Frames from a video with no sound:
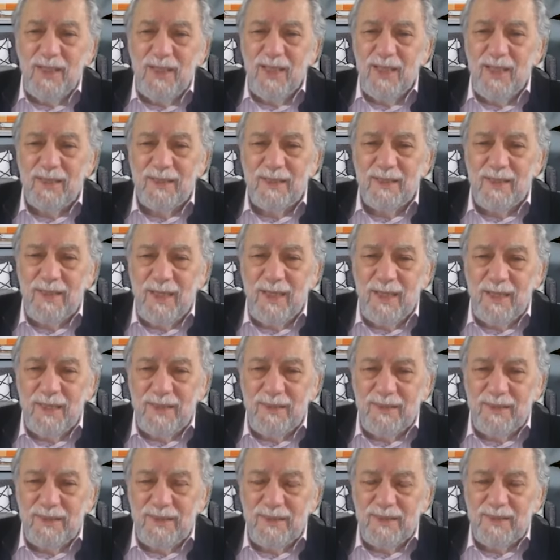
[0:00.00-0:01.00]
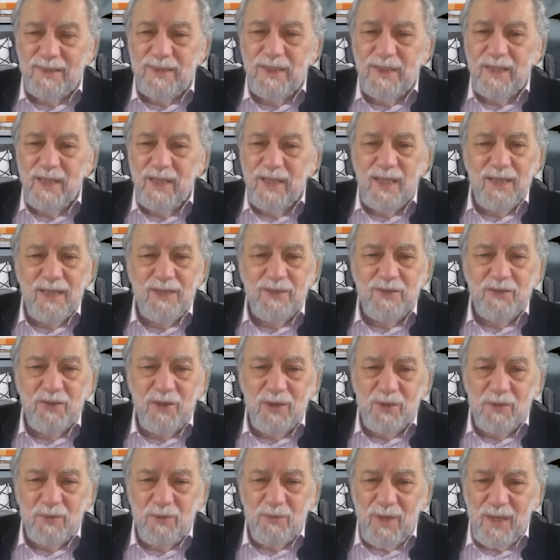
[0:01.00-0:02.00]
and kindness and
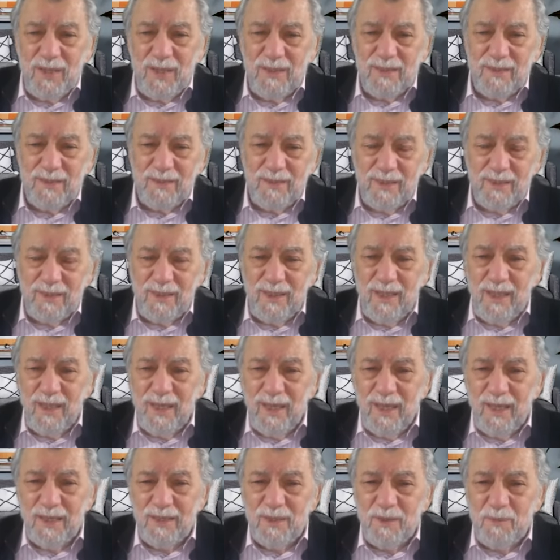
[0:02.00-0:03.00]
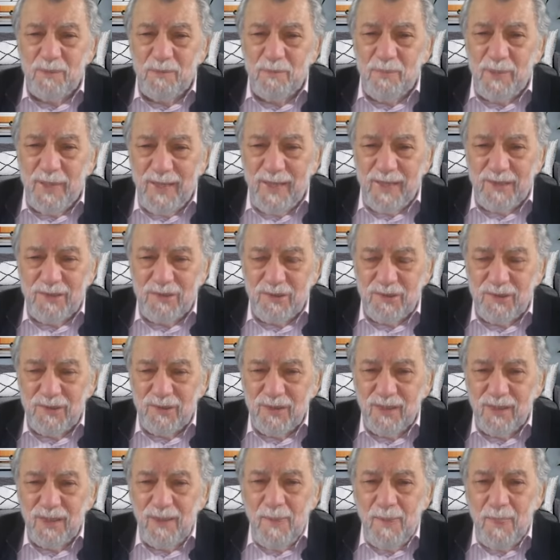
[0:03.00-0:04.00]
generosity and compassion
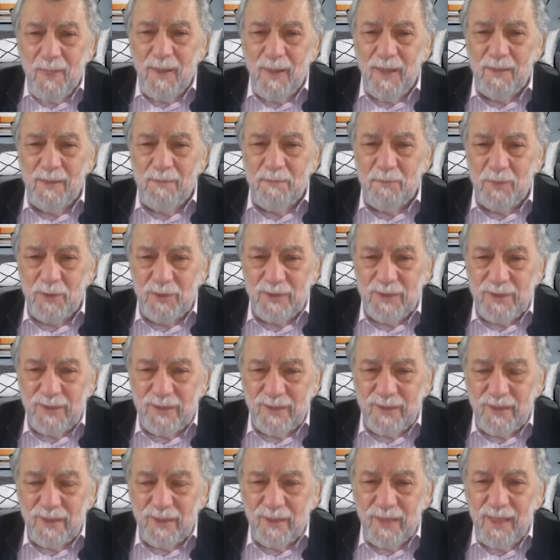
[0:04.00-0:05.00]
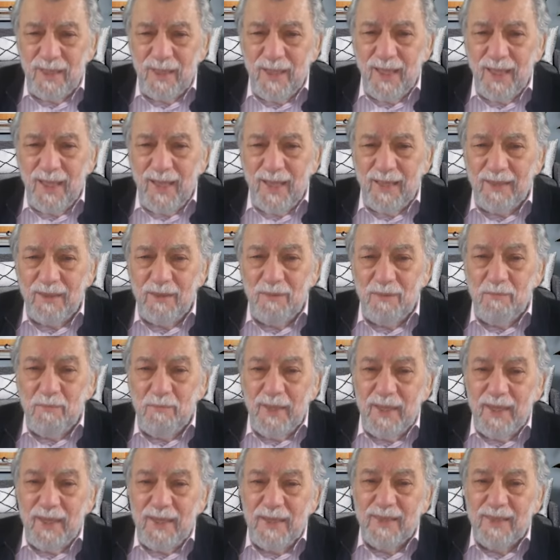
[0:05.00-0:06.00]
and mercy, and
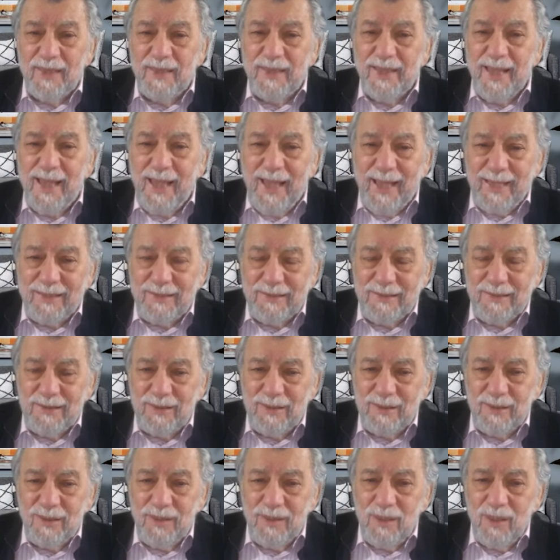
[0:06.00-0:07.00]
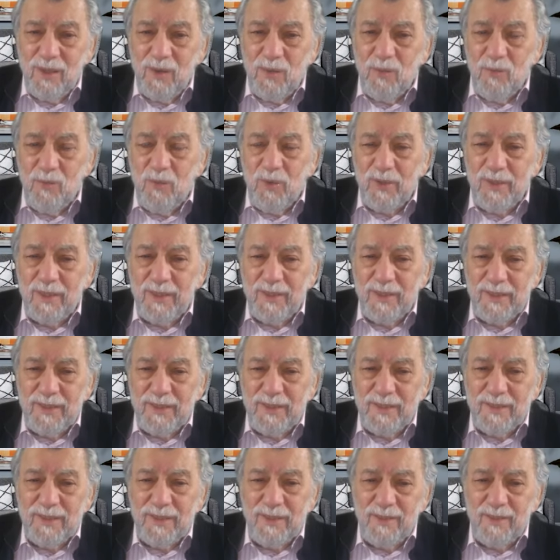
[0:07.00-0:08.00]
make that what it
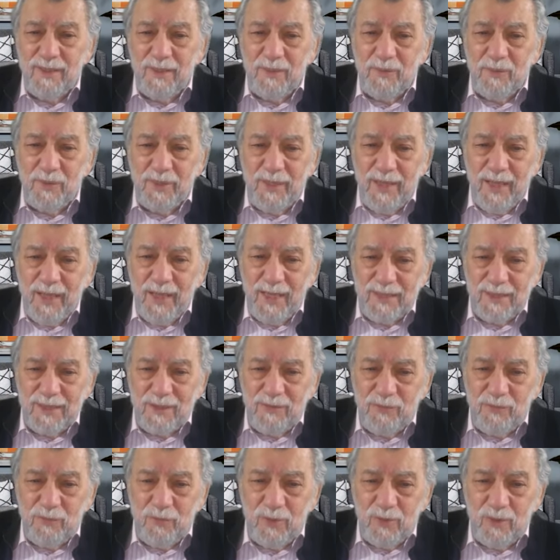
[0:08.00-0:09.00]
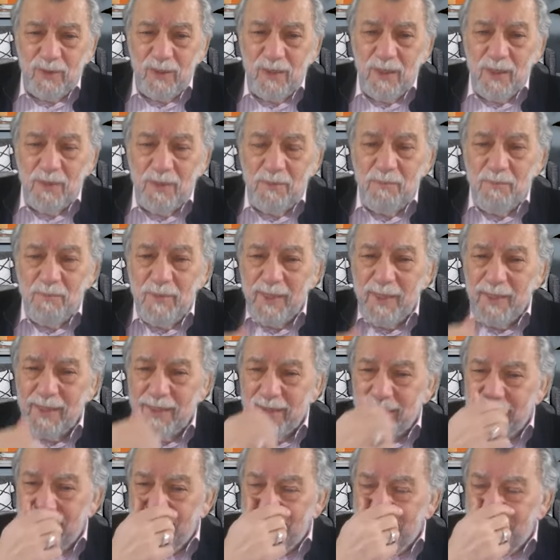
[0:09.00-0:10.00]
is that we ask for, make
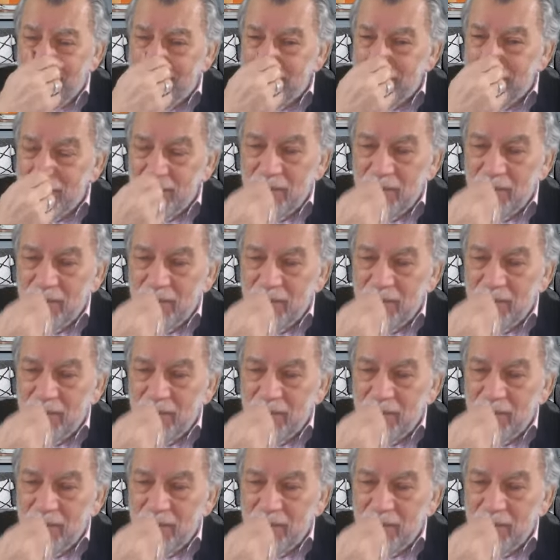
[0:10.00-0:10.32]
that